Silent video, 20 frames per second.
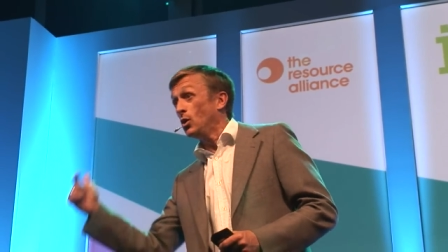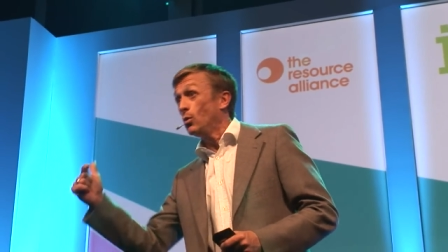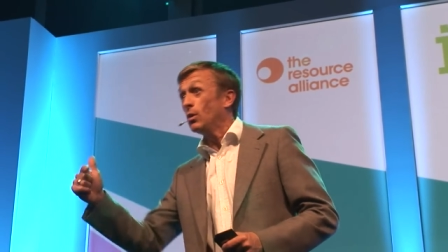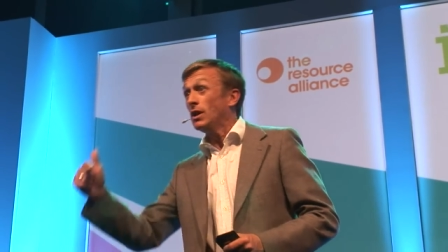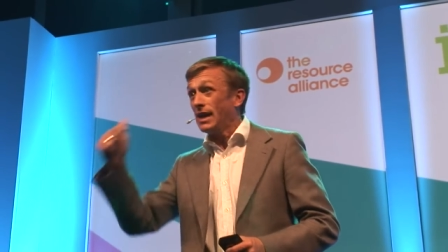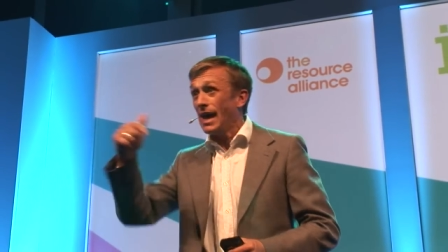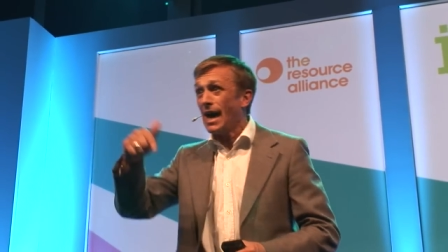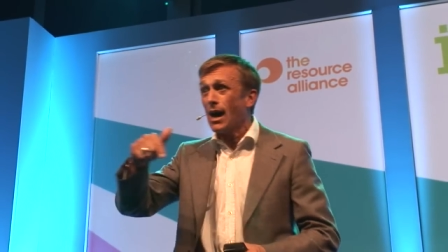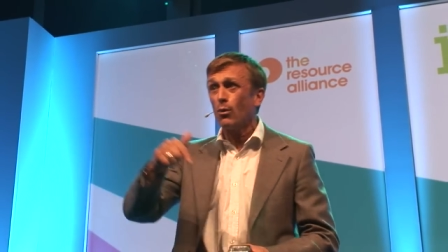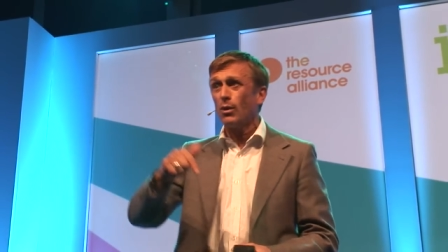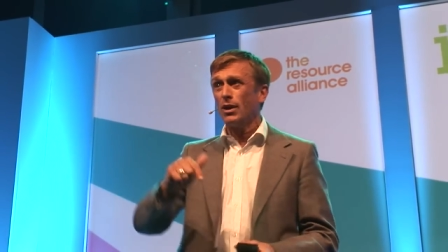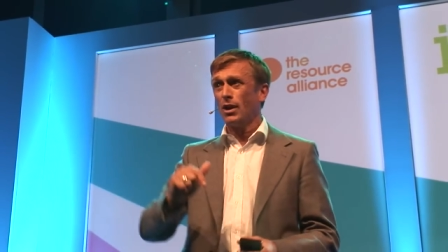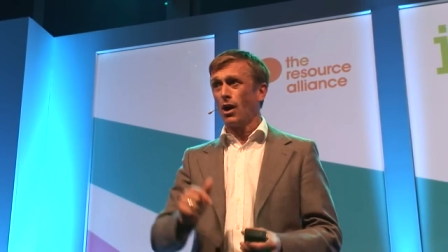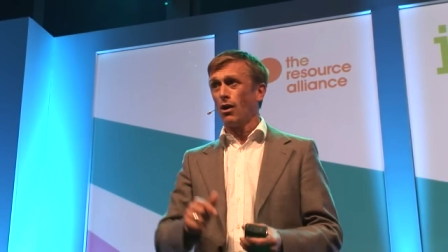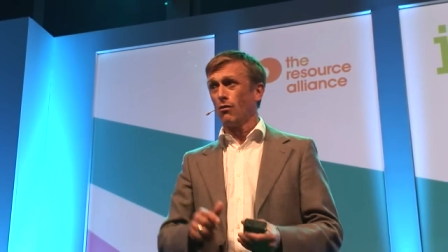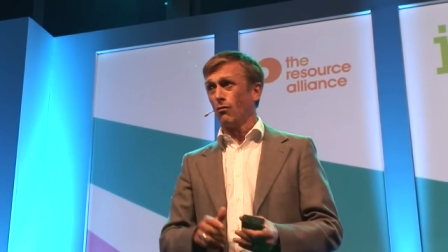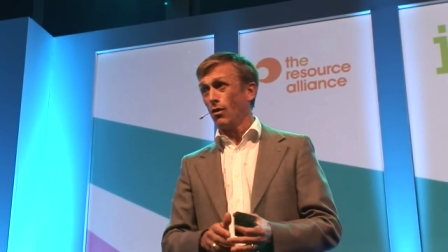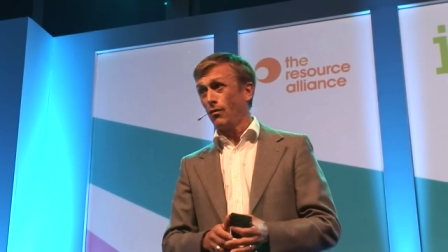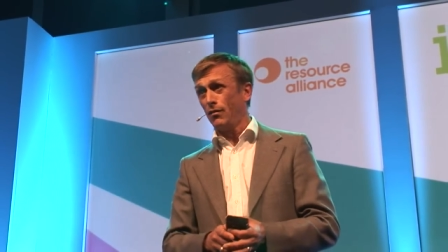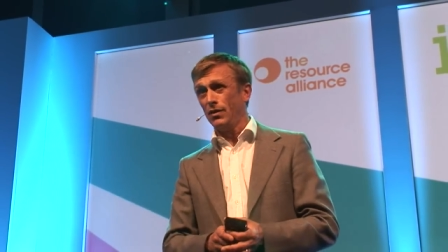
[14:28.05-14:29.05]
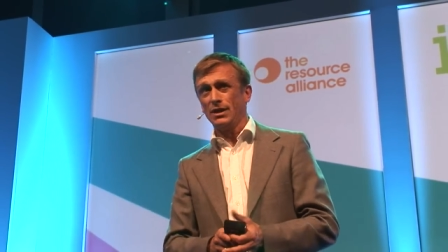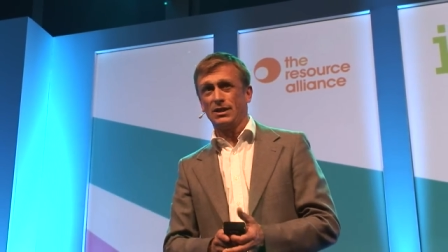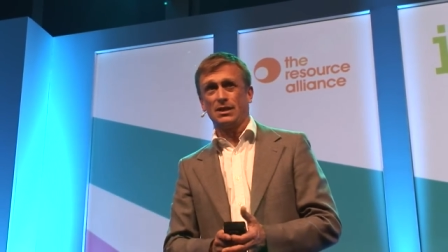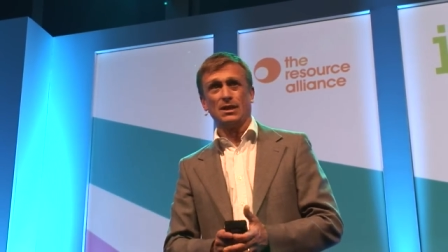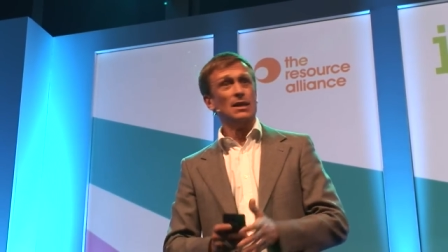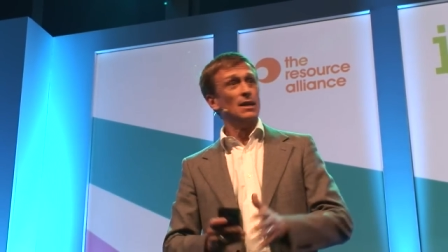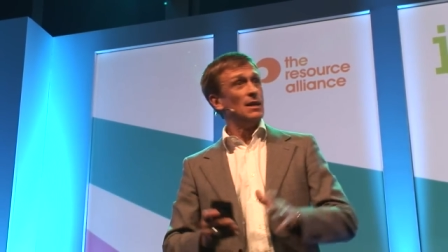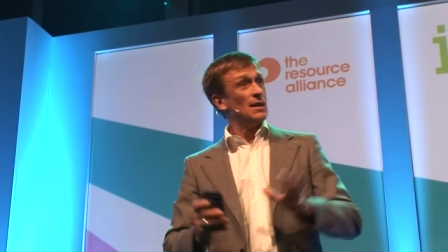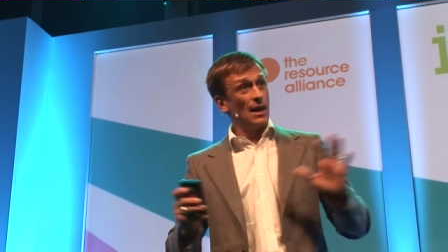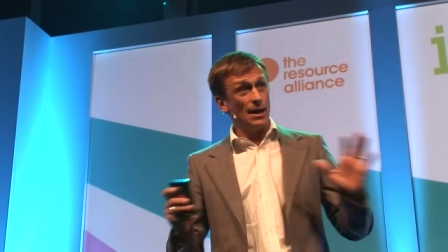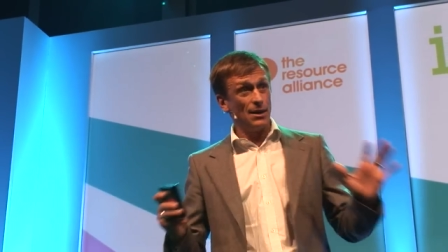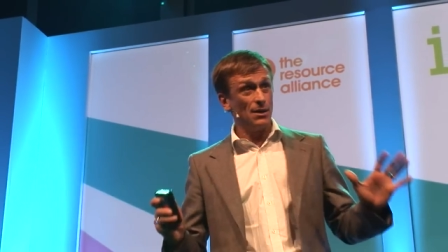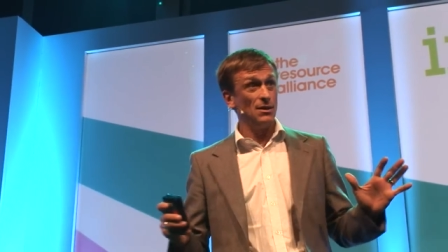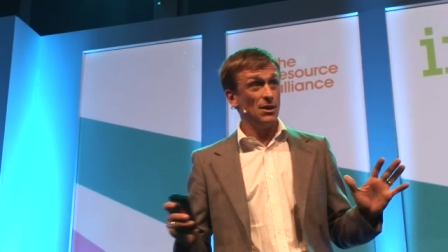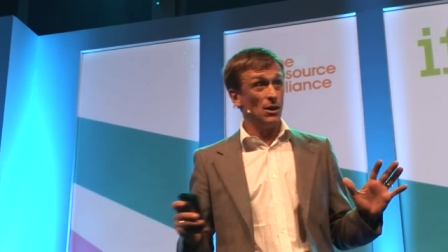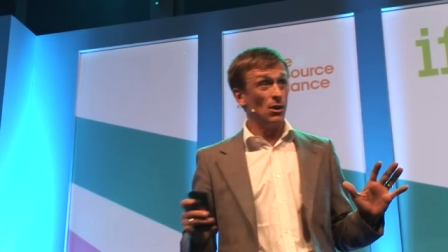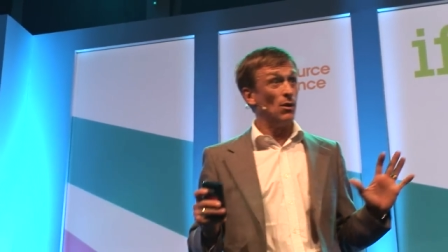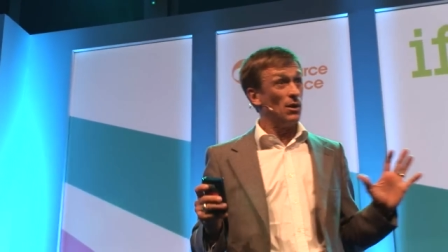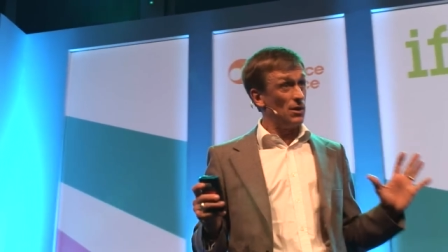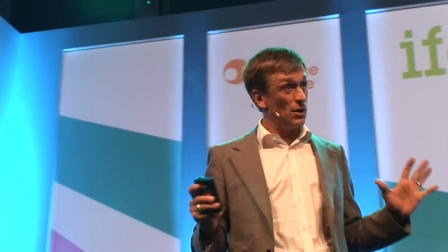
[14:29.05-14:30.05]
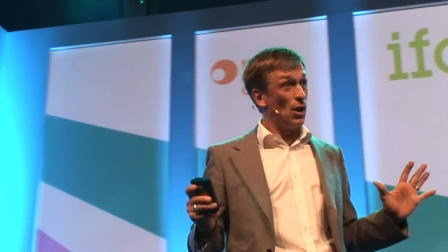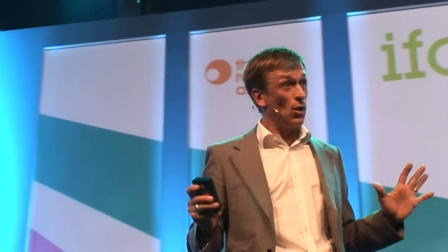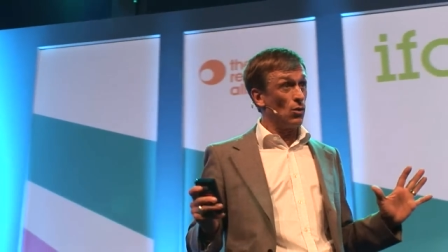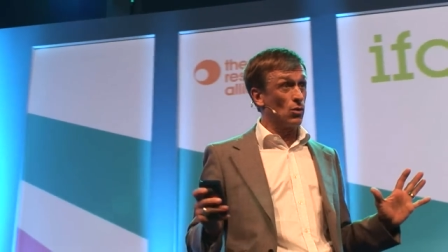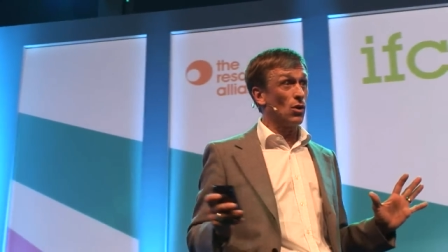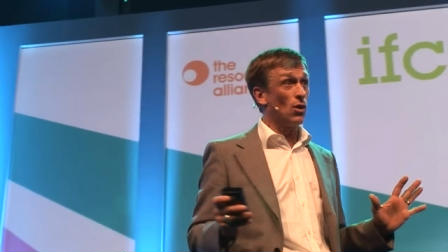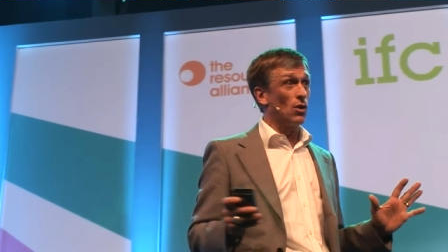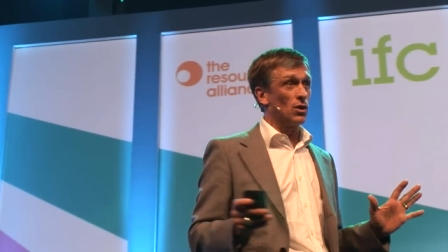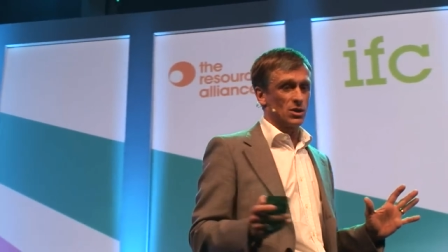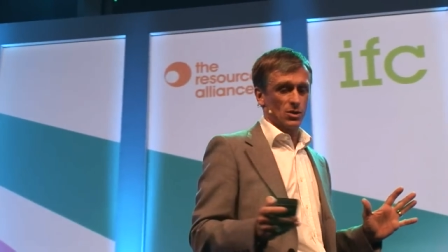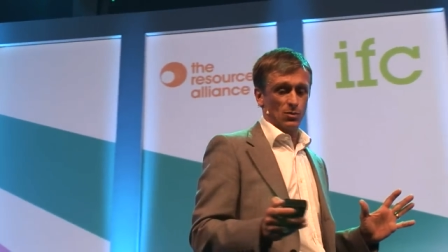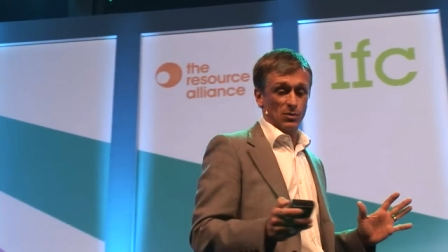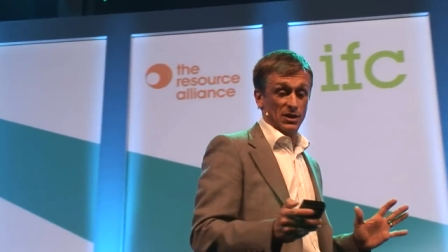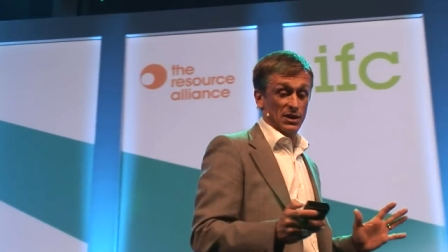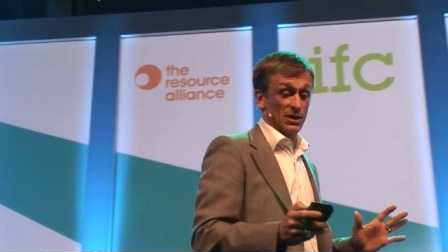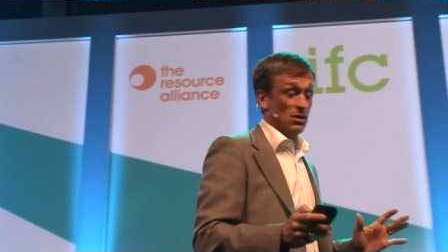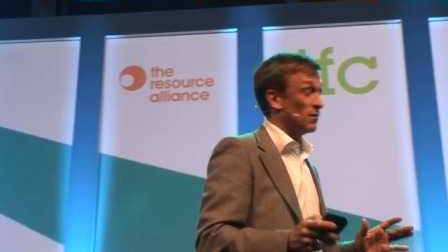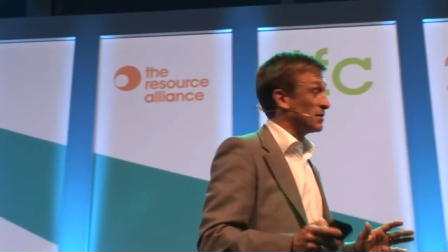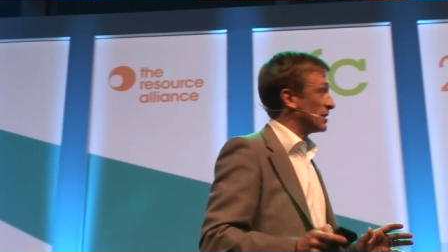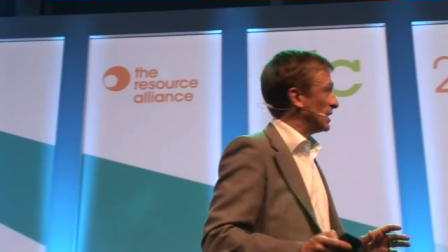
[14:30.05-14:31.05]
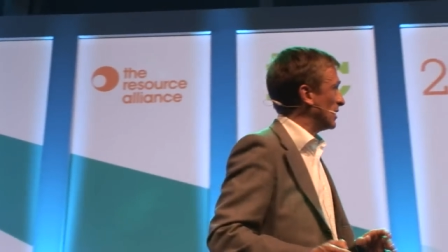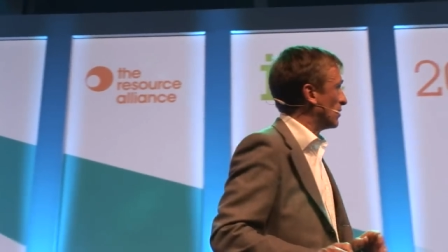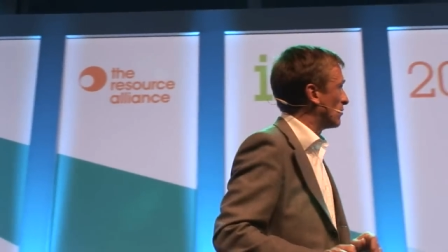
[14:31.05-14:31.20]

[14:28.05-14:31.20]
who are now in our office at, you know, at no cost, which is obviously